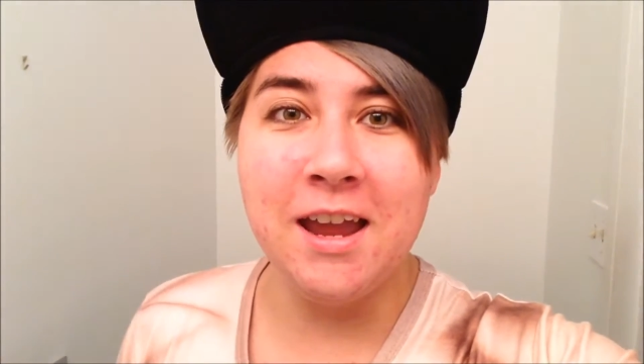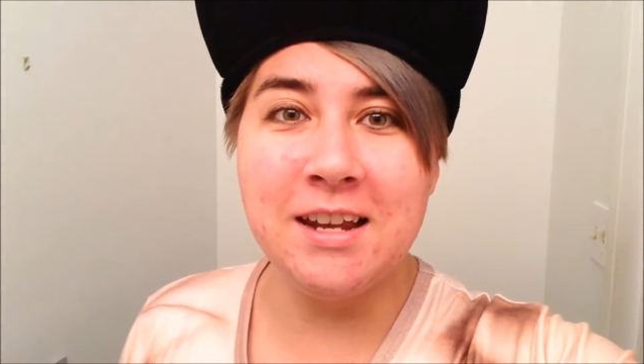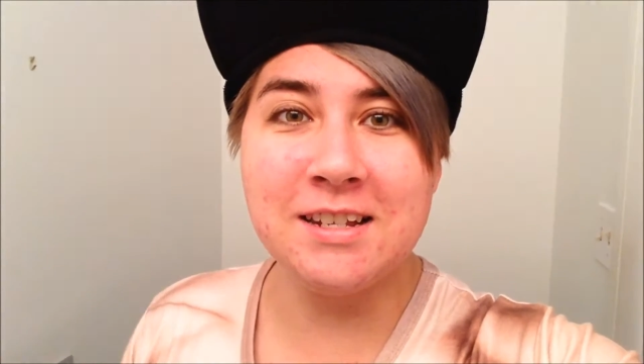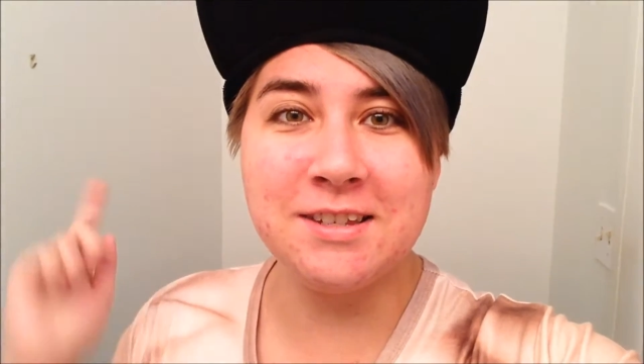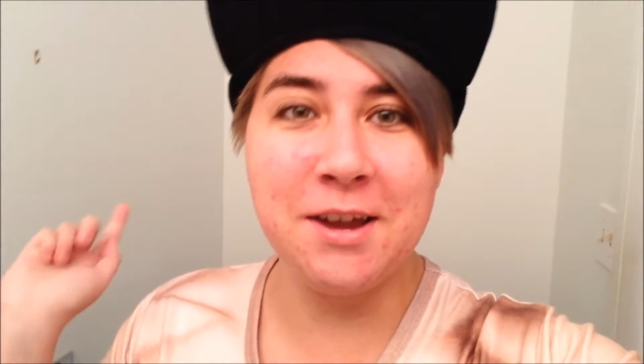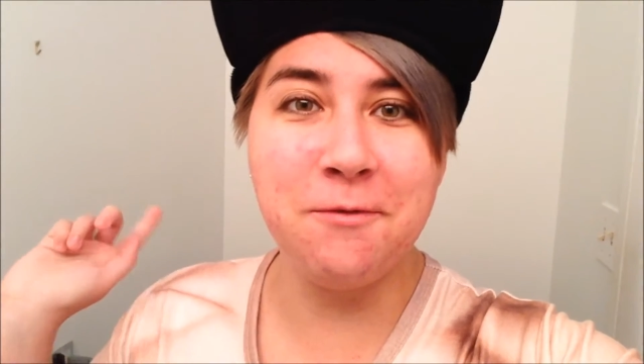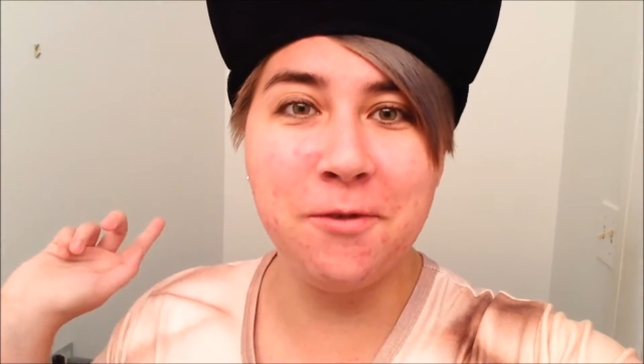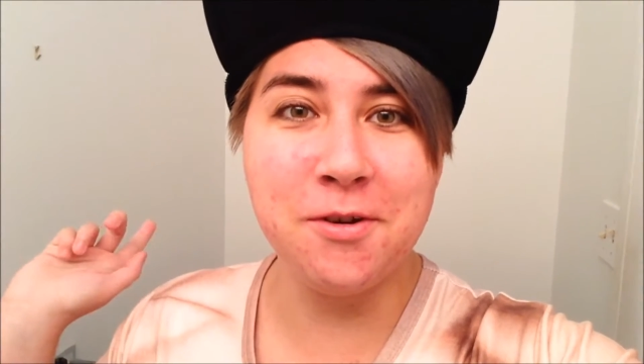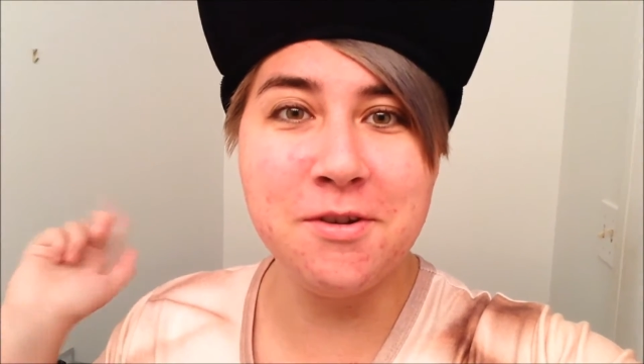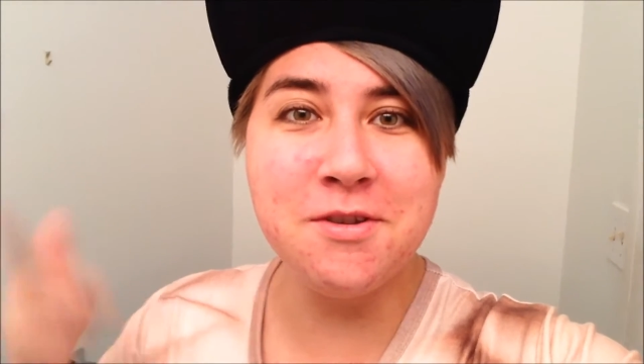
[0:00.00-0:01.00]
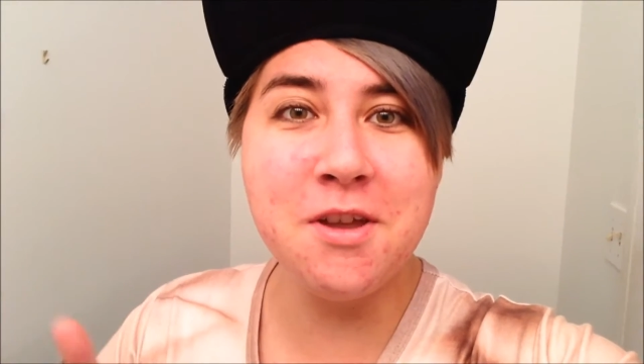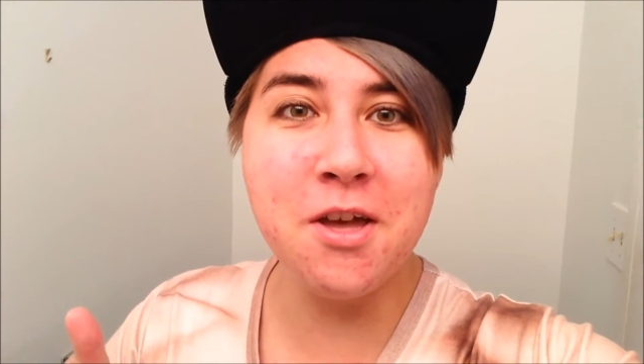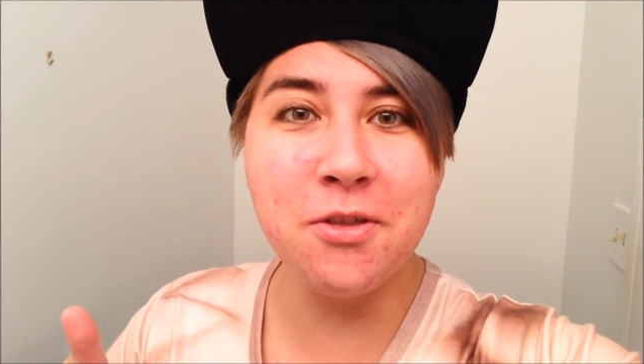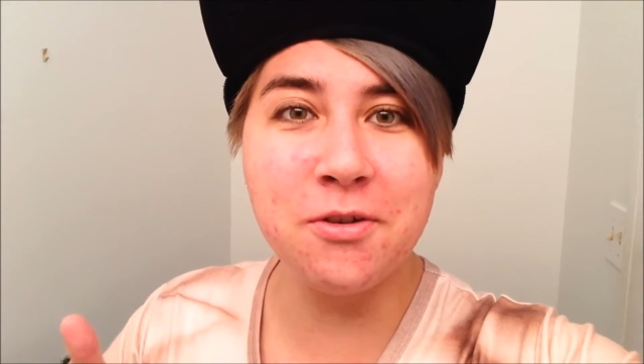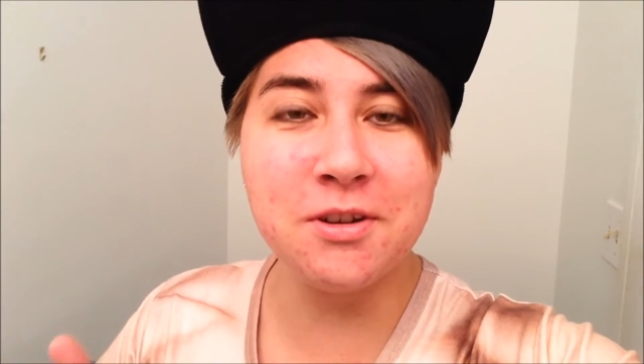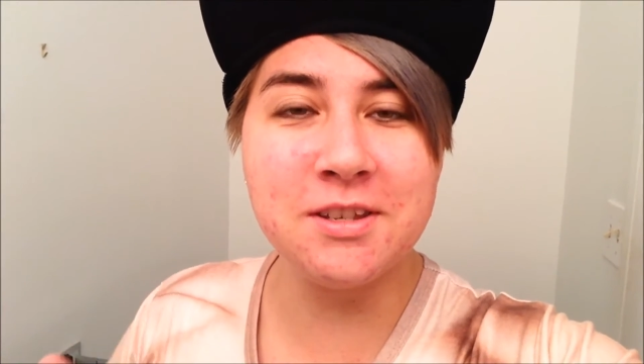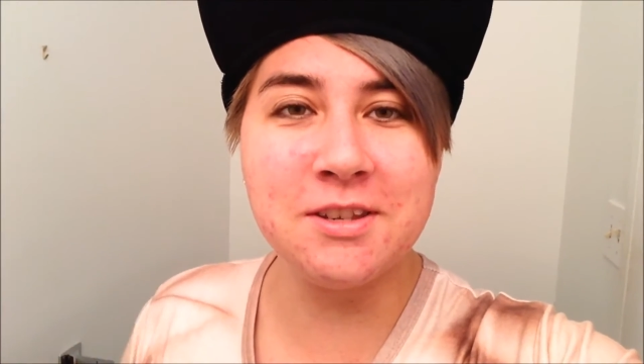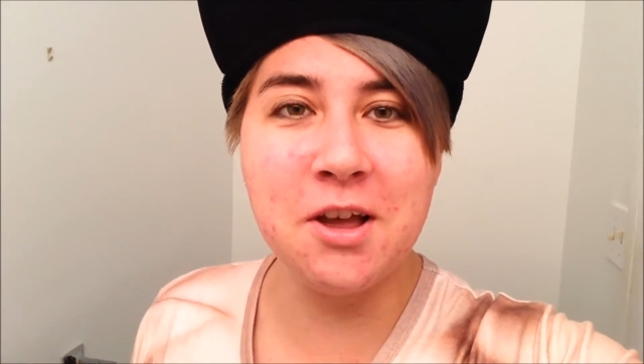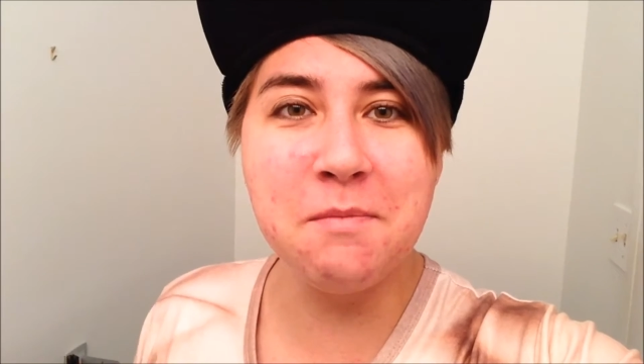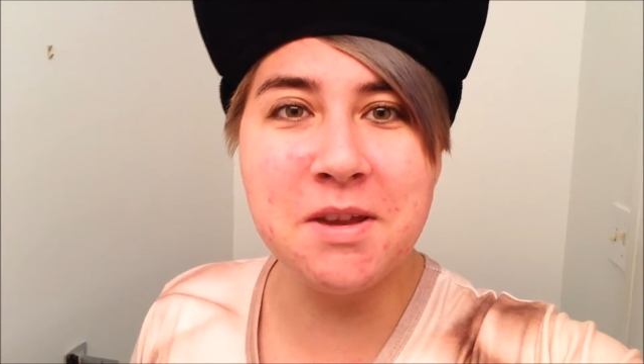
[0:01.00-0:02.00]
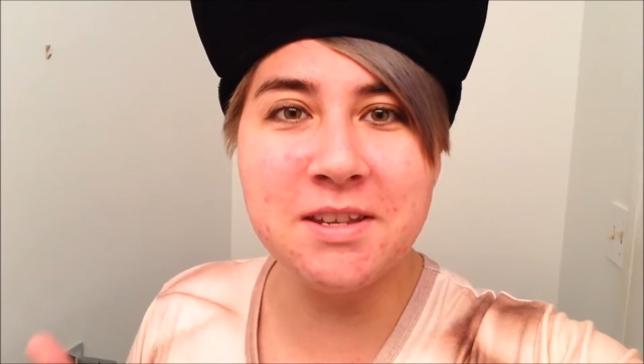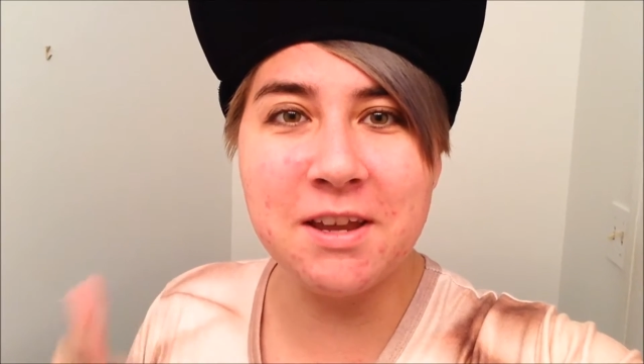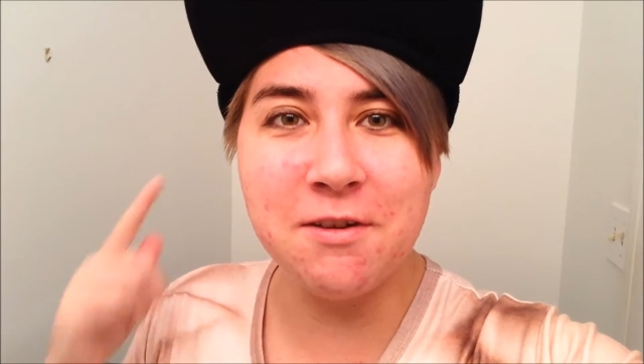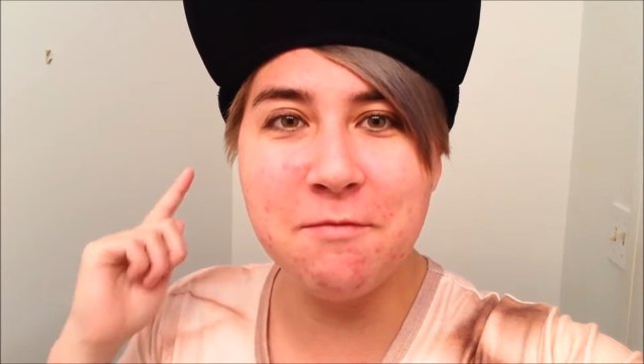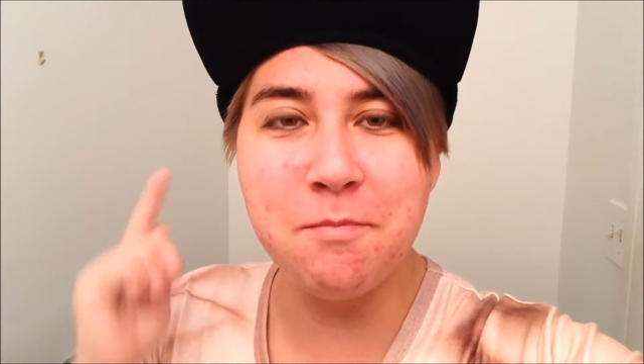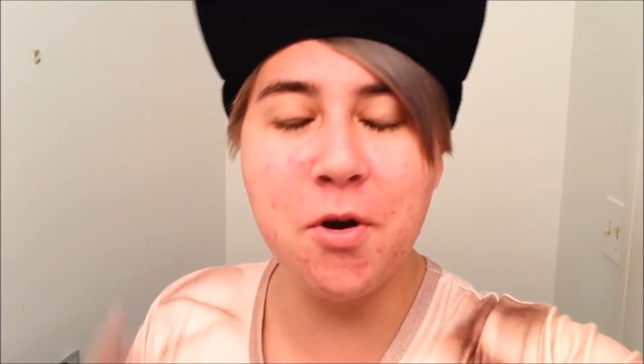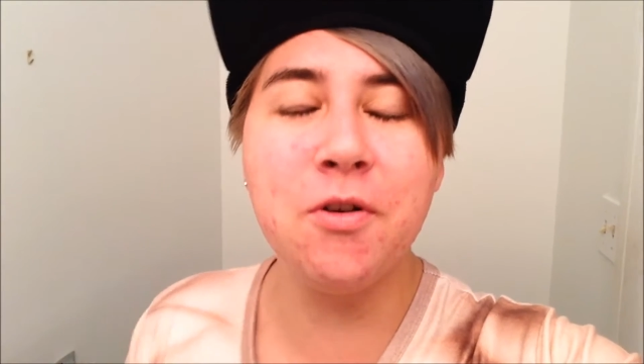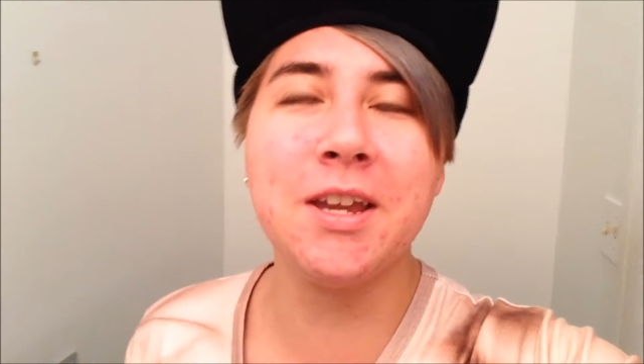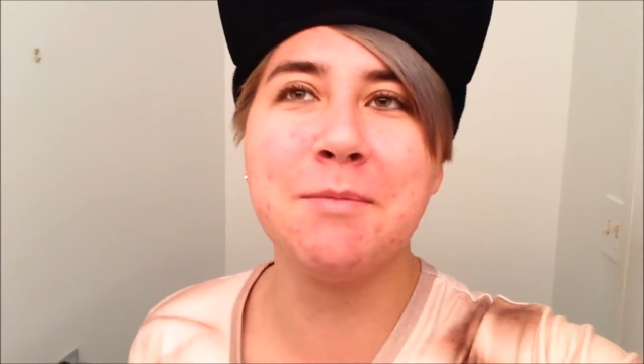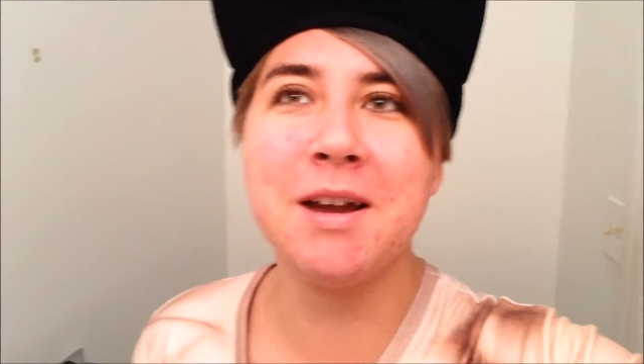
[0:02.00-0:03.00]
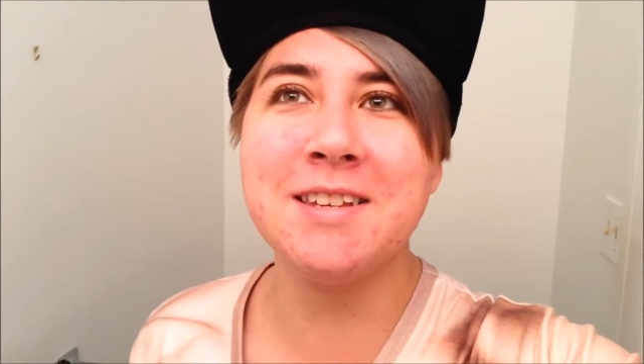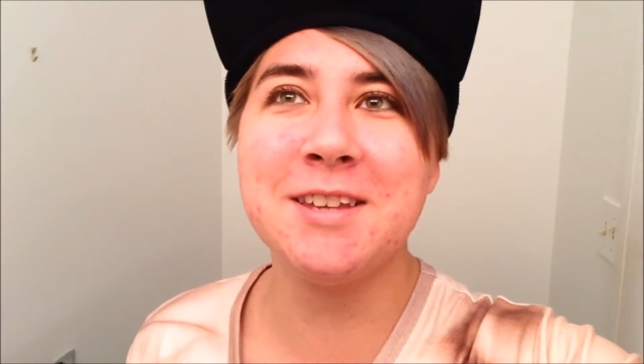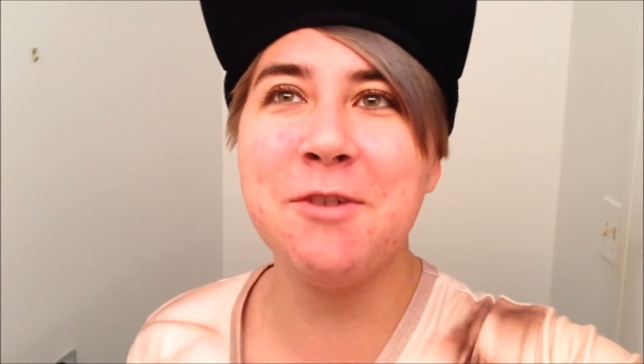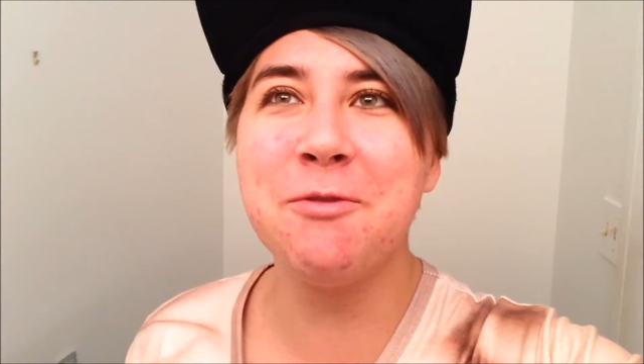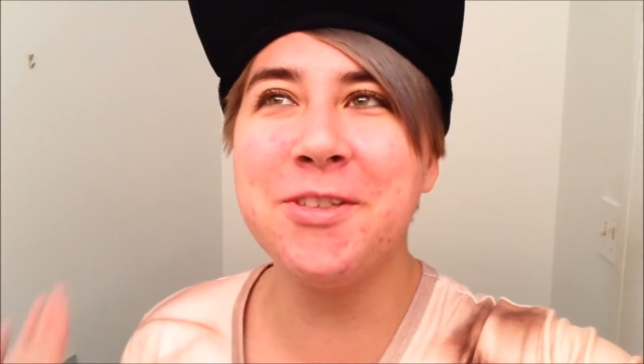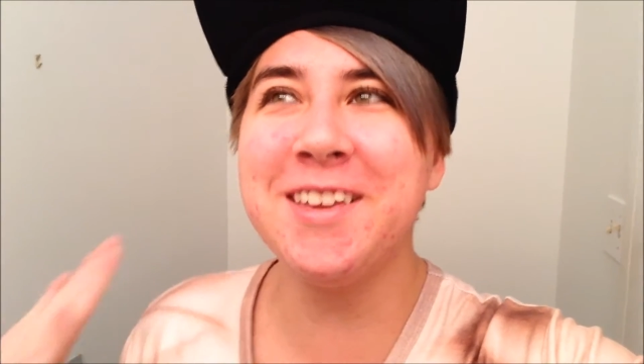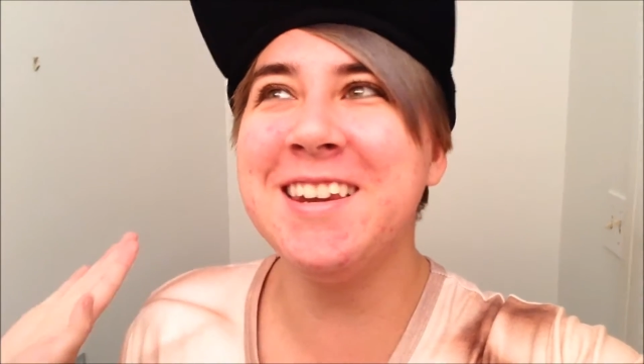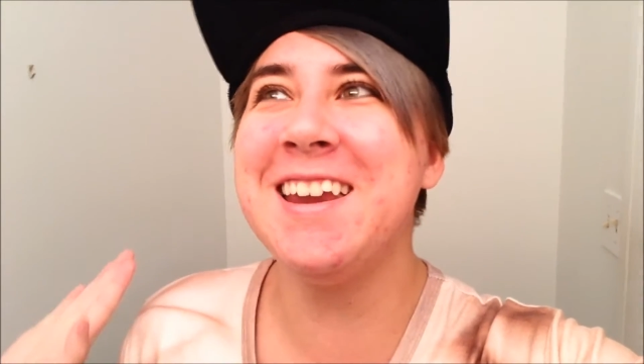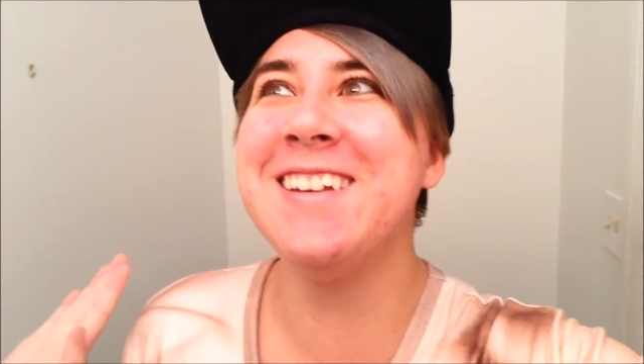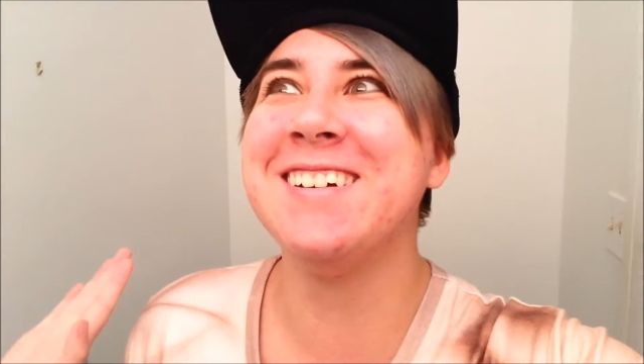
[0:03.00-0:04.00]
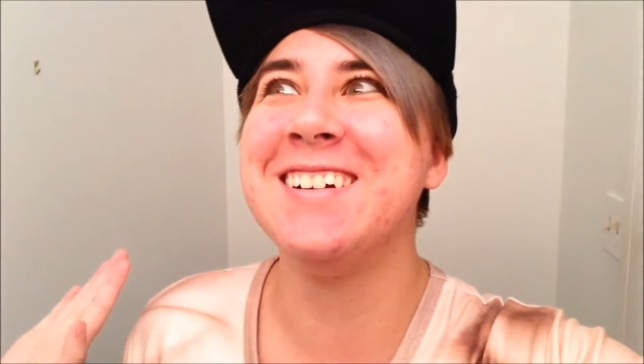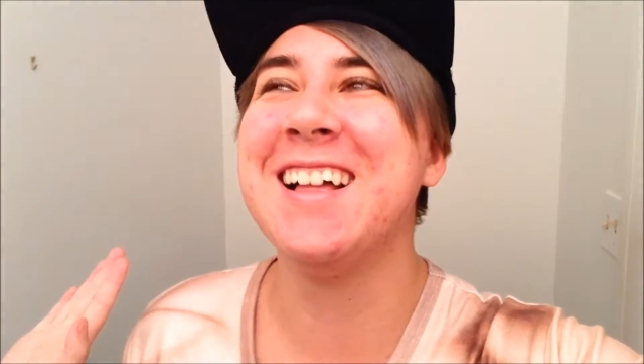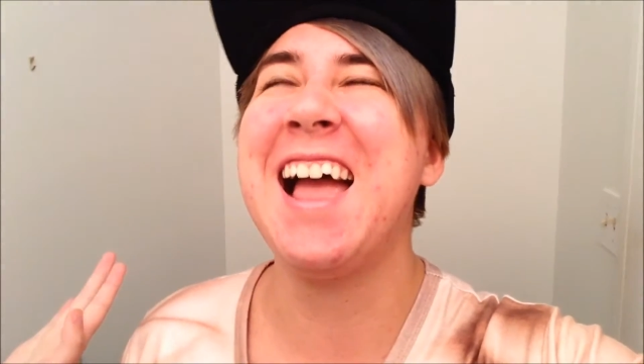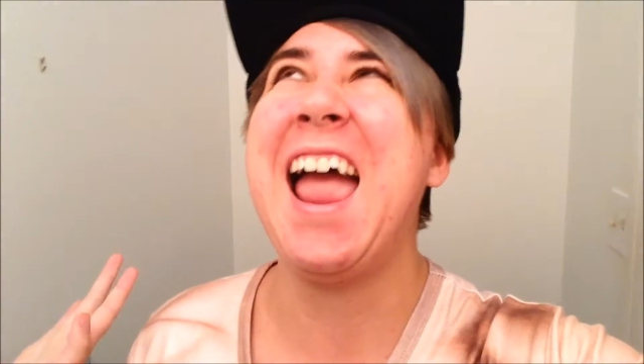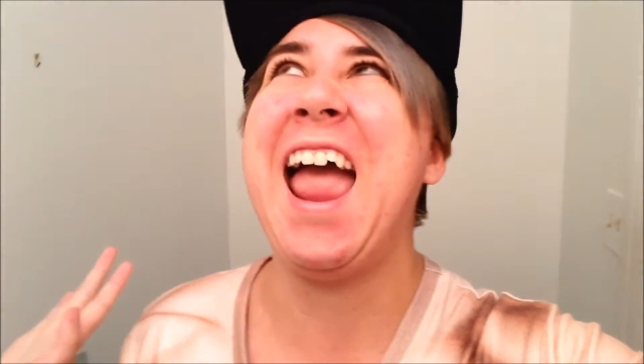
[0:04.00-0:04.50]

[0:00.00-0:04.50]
and it's time for another installment of poking myself with a needle.